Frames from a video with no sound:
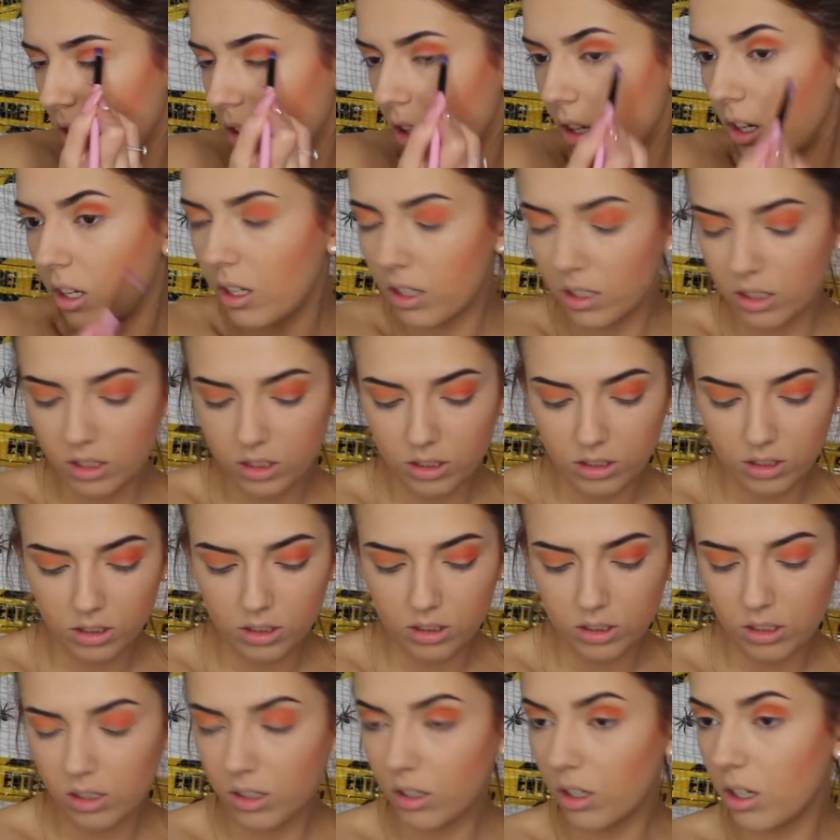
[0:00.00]
And it
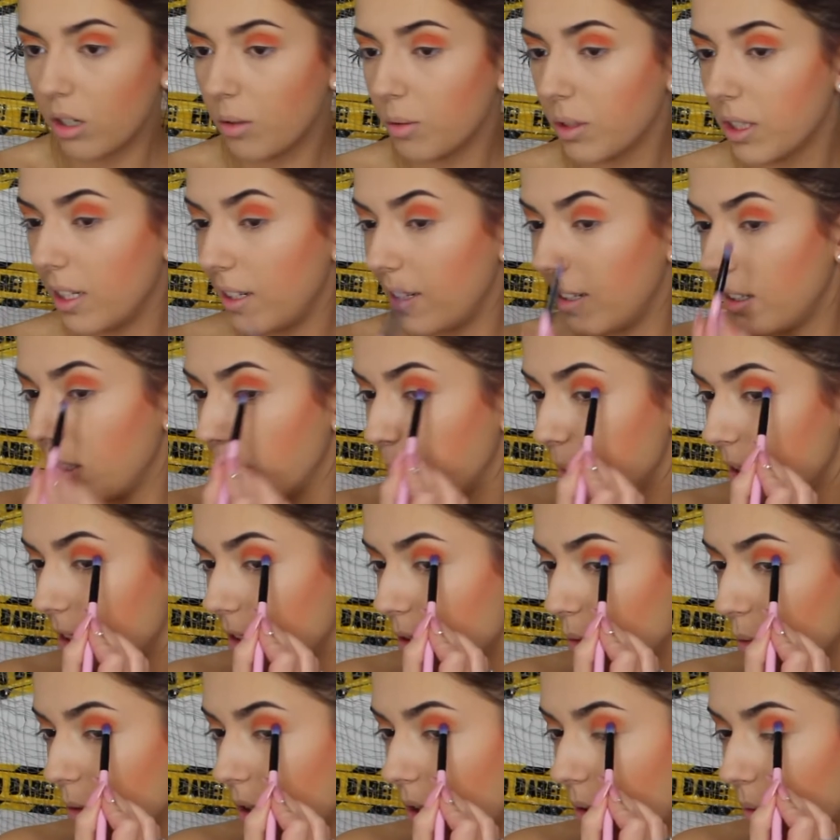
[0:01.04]
can go on a little bit
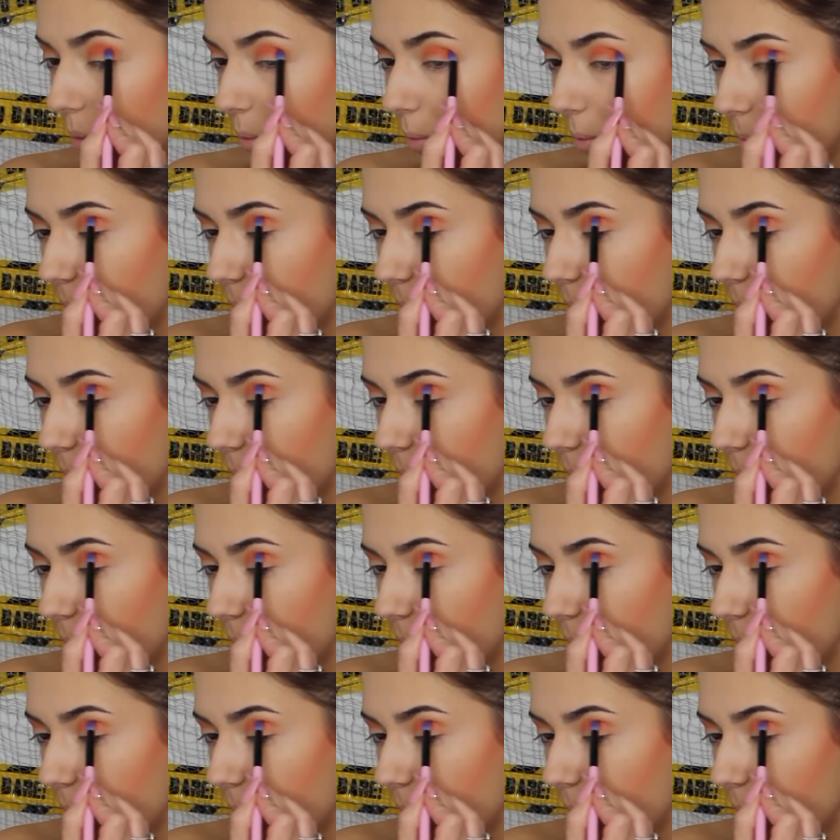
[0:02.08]
as well.